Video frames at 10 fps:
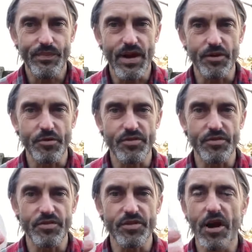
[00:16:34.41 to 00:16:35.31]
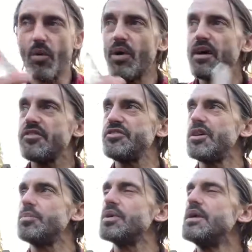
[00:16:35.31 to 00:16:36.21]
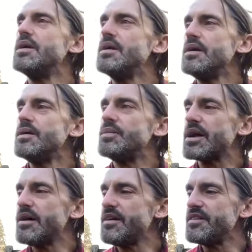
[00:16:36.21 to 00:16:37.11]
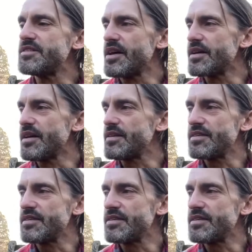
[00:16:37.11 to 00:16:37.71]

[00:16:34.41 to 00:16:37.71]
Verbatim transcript: and Crystal Skull Workshop because I'd like